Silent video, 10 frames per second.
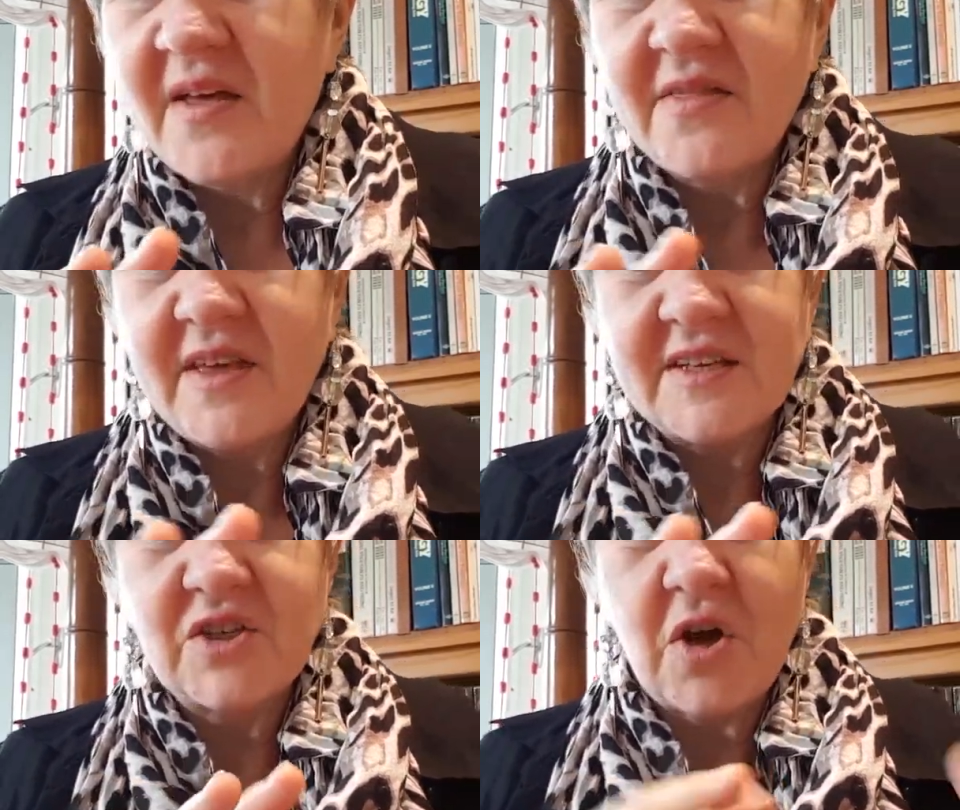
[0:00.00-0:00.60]

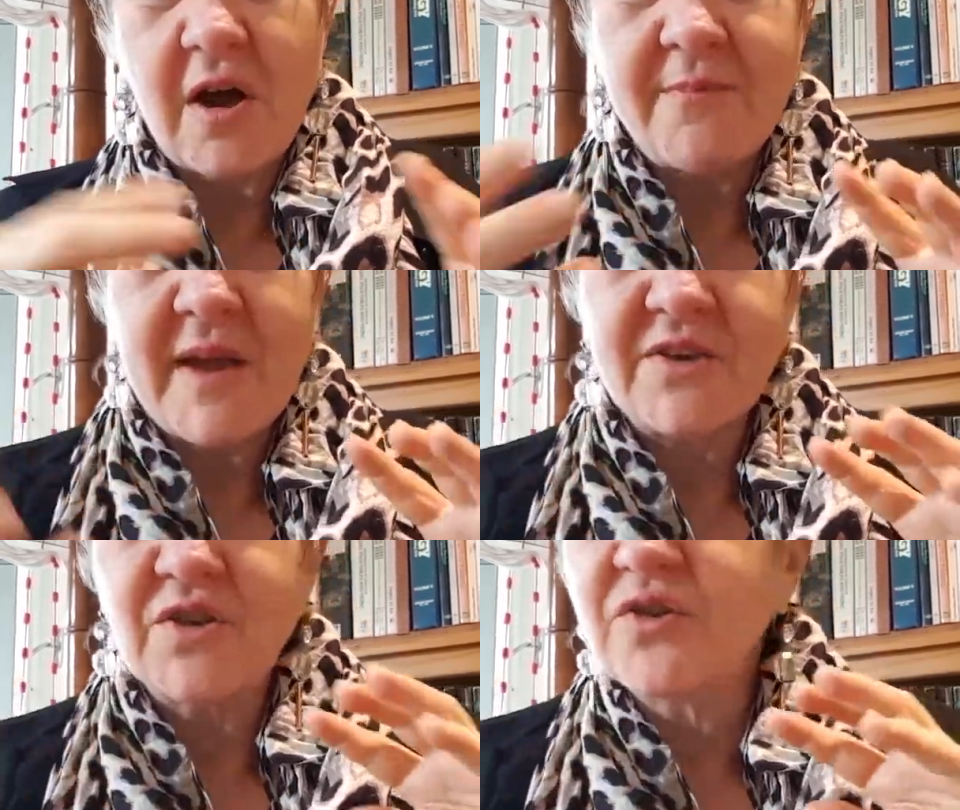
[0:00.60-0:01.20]
this
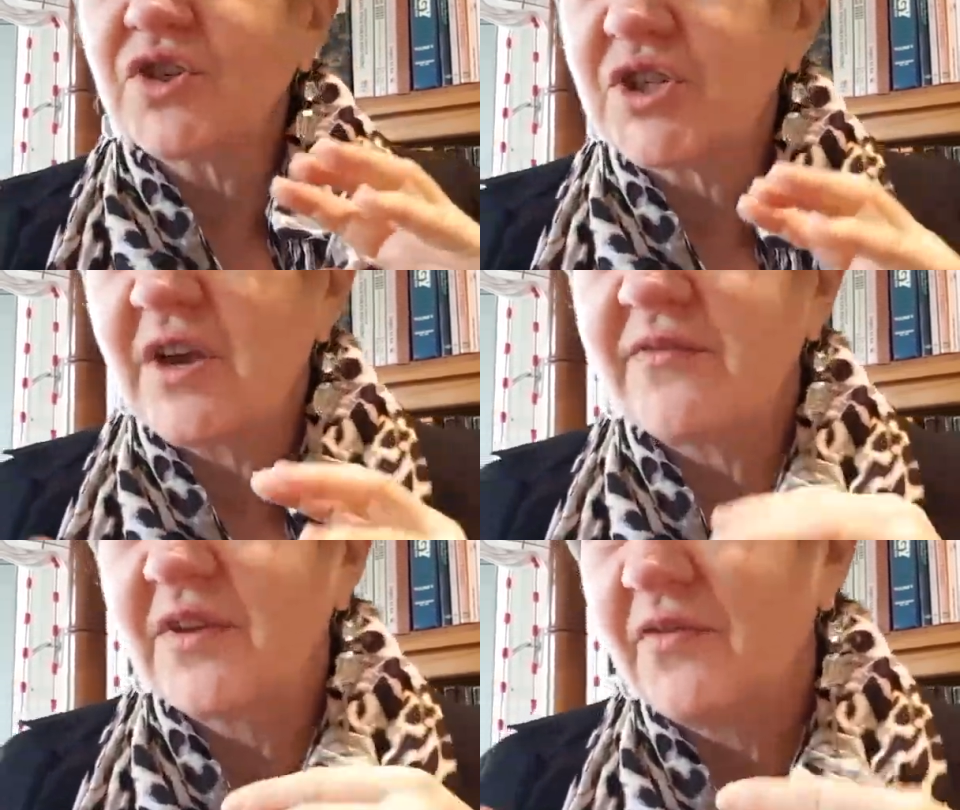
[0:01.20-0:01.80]
dimensional
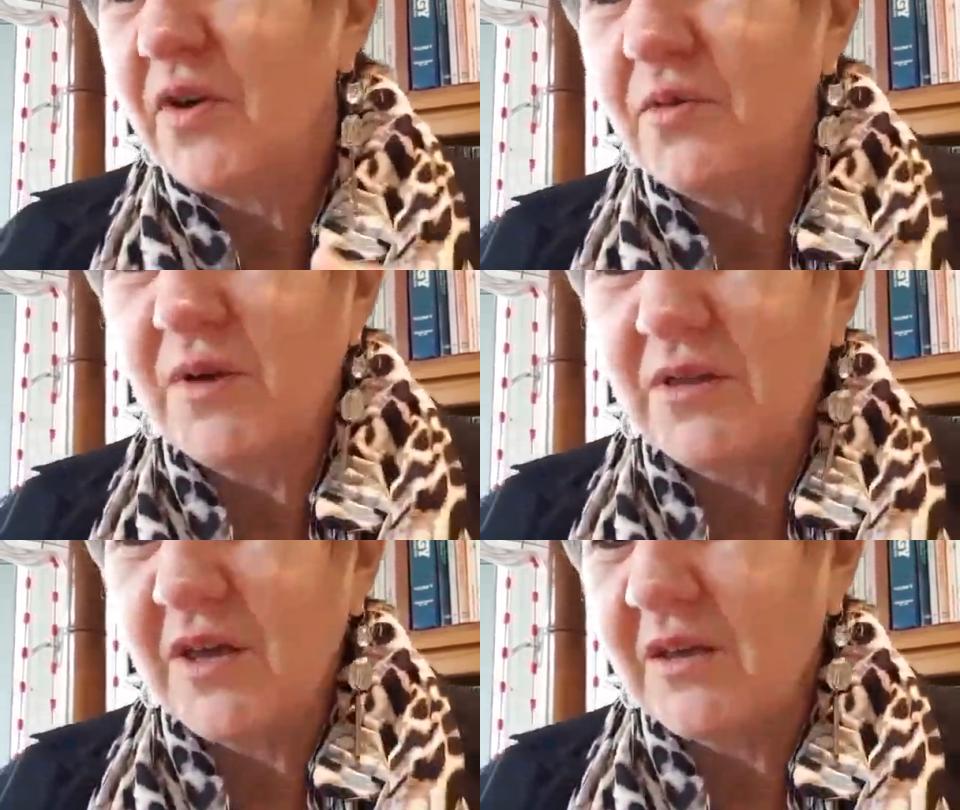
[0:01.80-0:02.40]
shift of who we
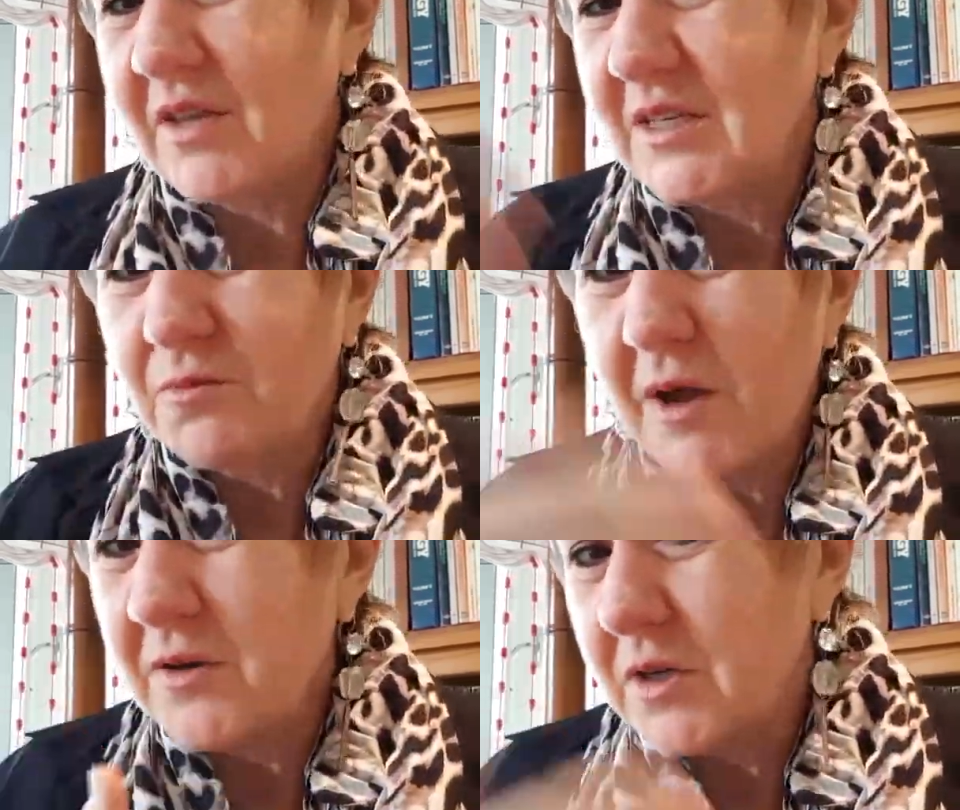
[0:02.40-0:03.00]
think this
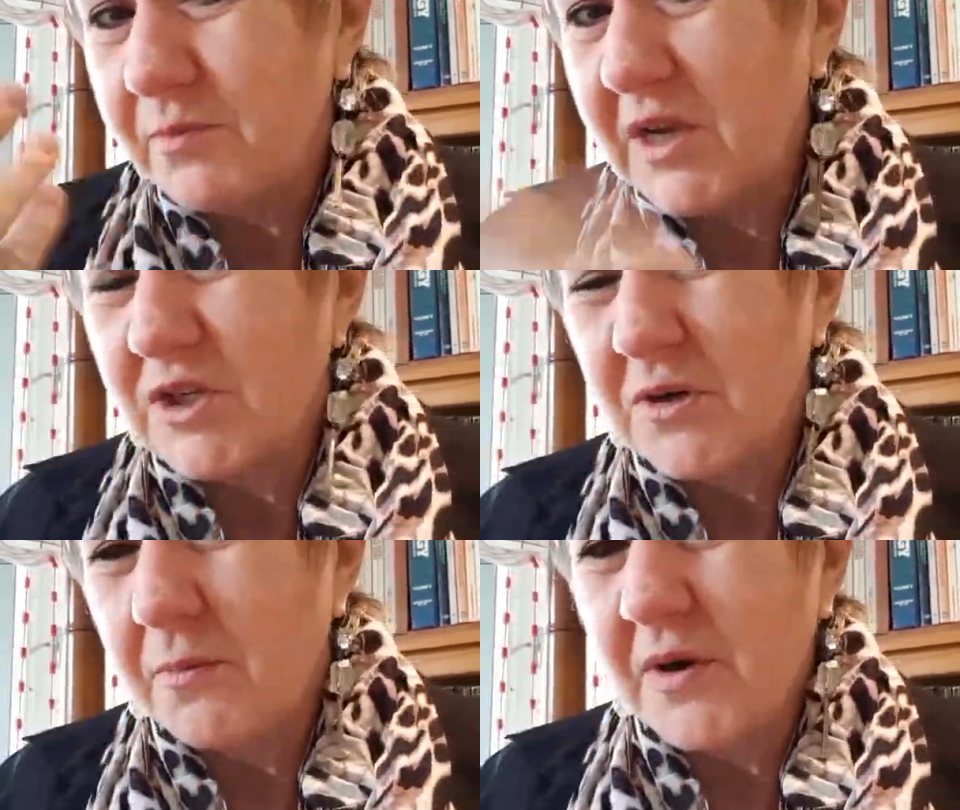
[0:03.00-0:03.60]

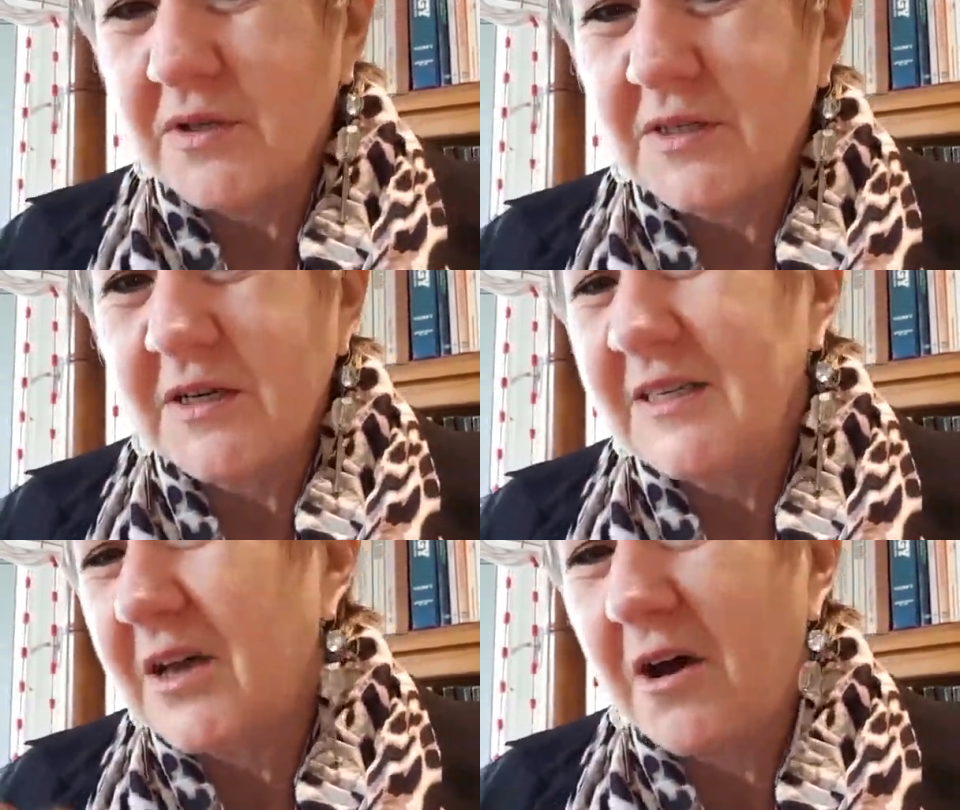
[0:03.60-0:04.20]
one-dimensional person
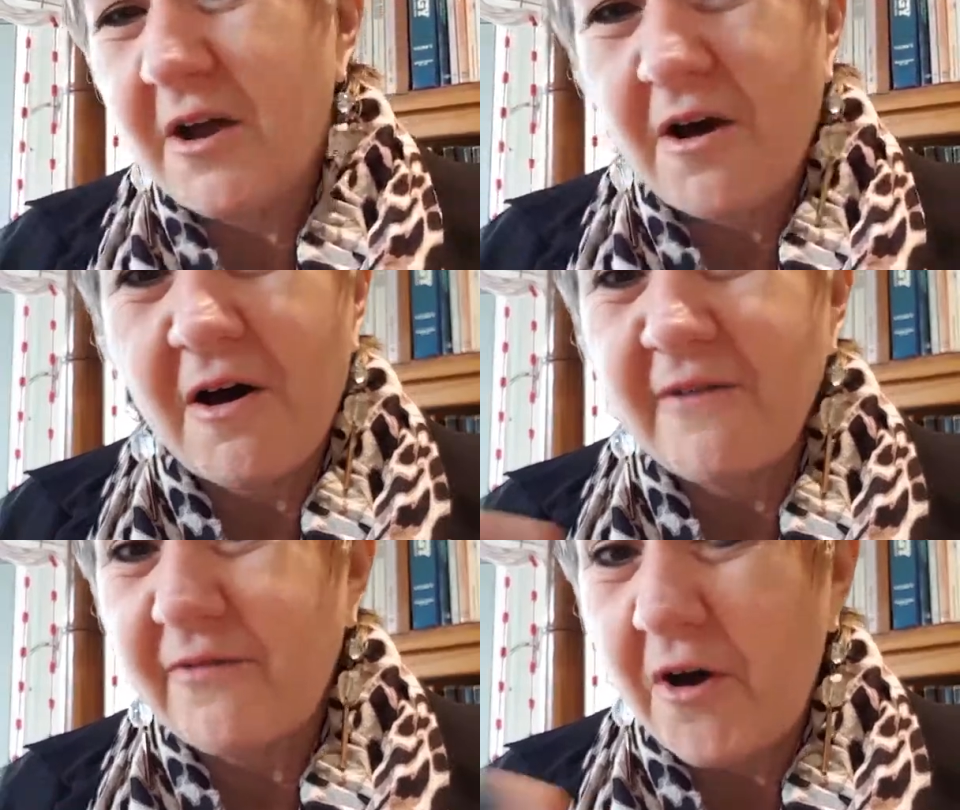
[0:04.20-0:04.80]
is.
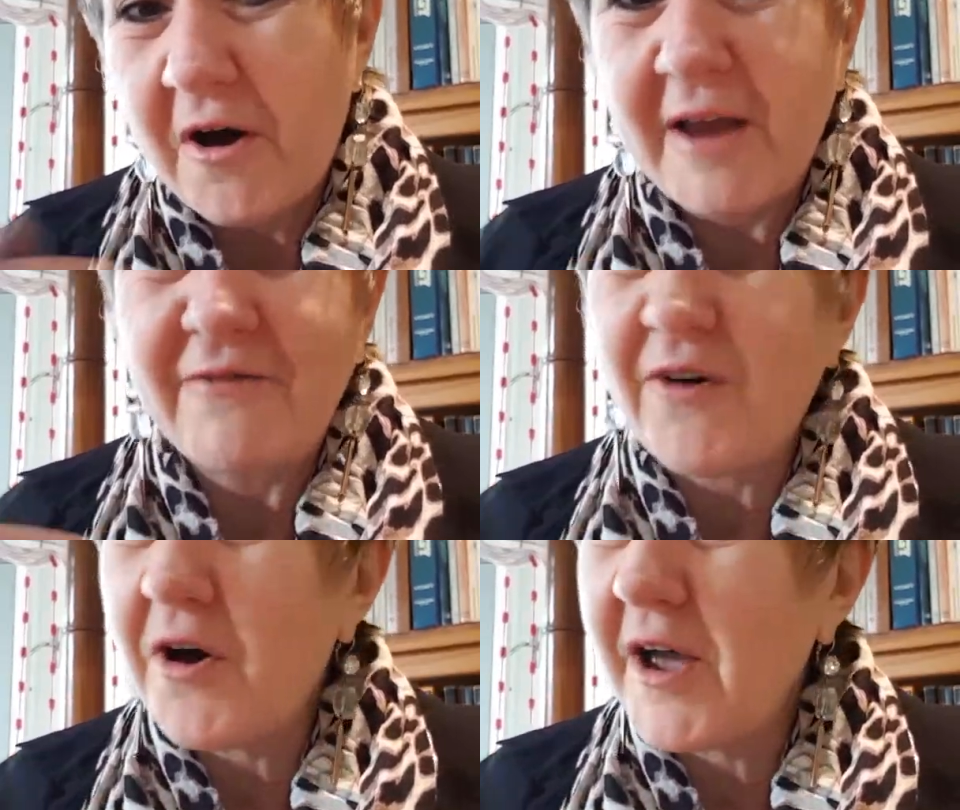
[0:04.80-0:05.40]
Hi,
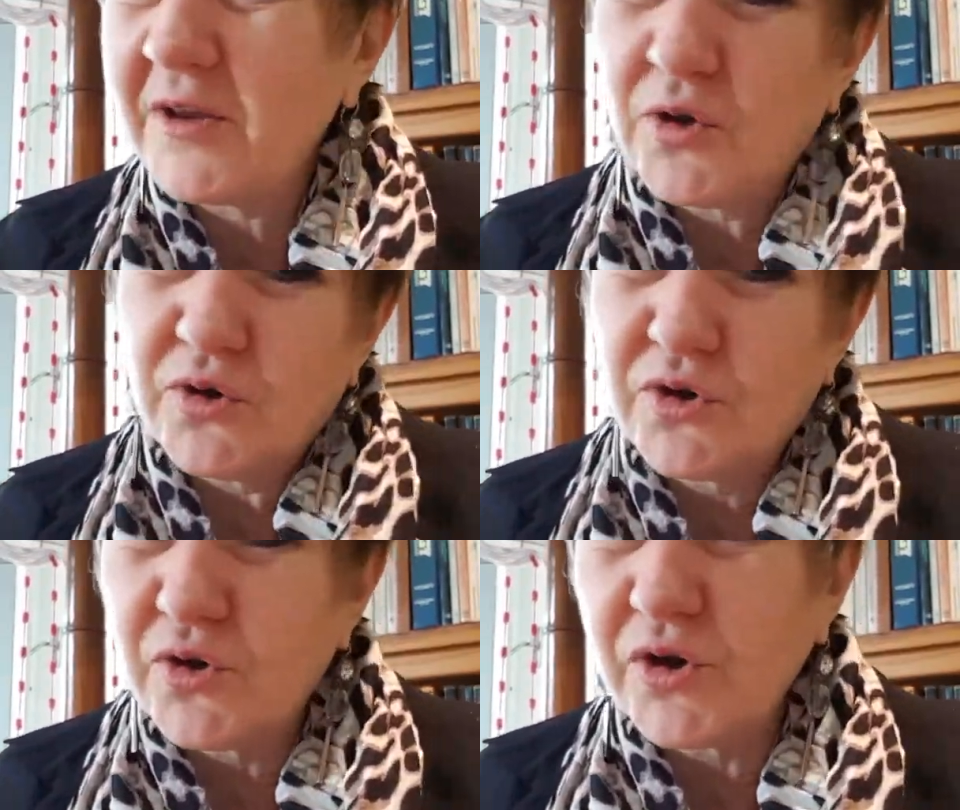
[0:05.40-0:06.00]
fine,
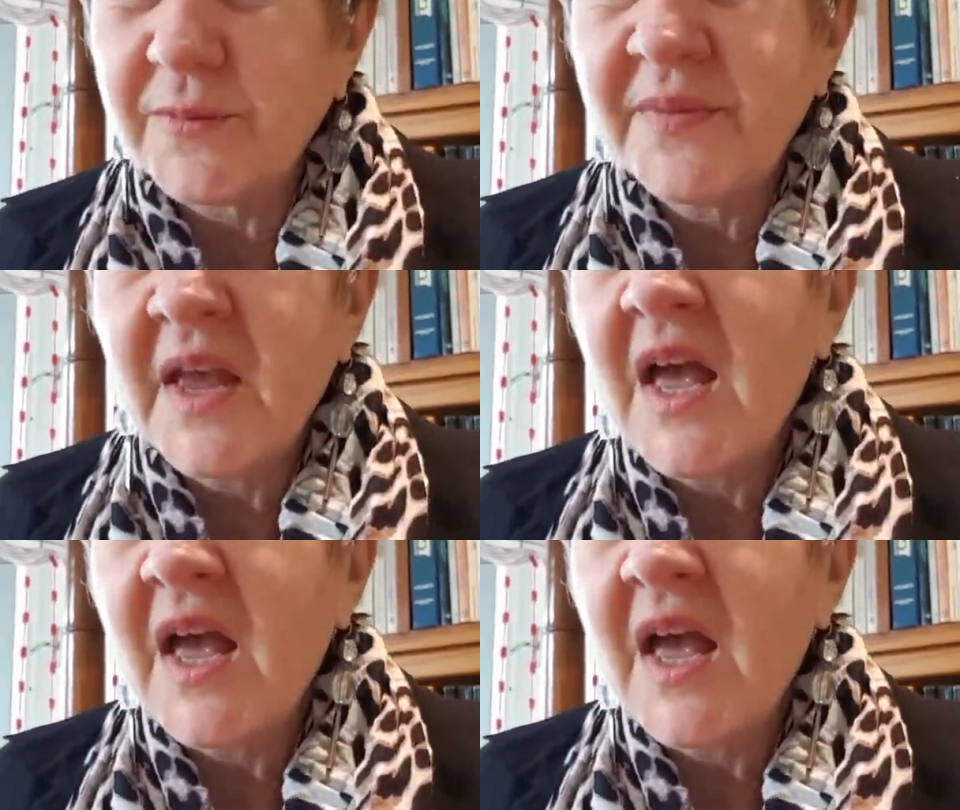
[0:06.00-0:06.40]
good.